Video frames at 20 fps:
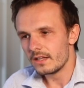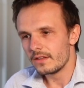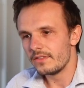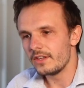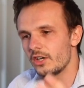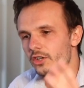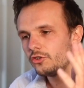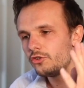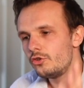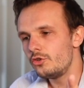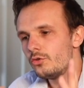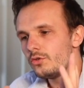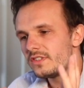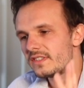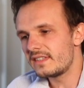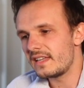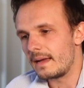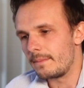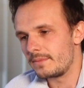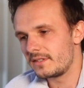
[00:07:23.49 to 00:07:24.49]
There are 2
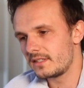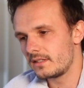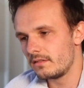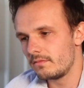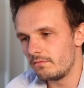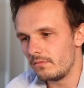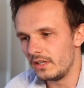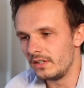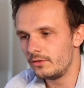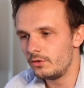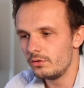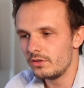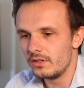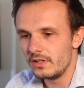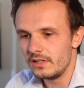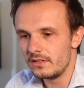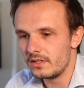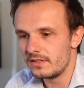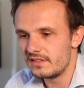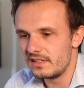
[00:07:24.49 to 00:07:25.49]
steps in
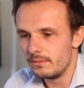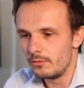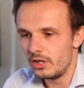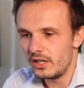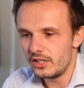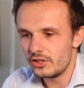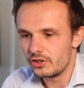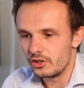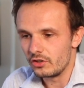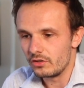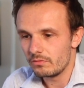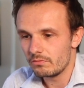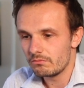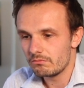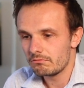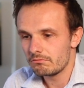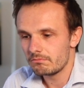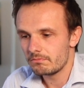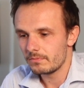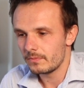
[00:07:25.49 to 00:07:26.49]
the simulation.
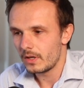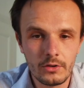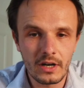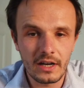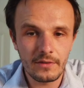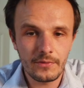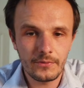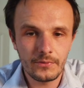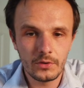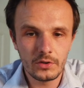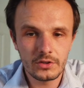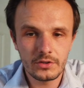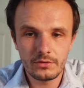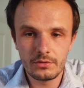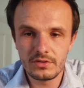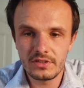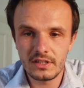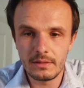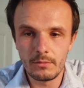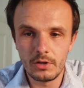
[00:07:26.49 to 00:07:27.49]
You have
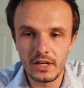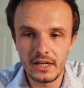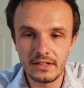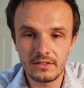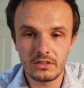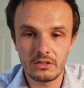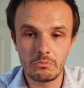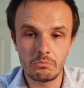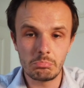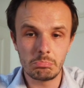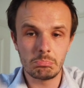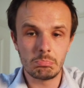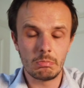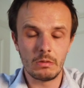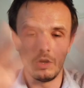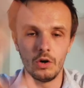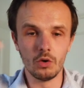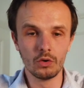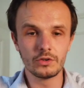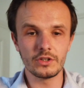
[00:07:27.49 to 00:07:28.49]
first to simulate
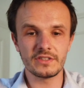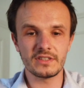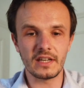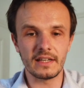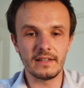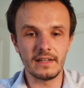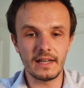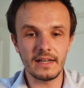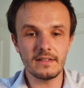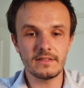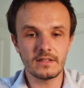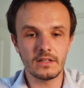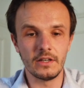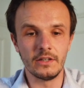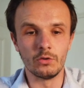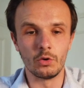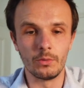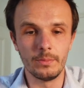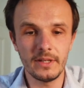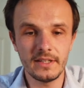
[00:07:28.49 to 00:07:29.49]
all the satellites
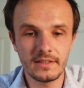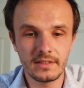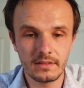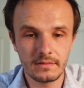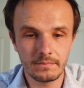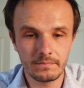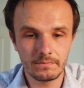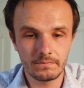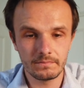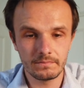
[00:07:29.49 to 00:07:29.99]
in orbit,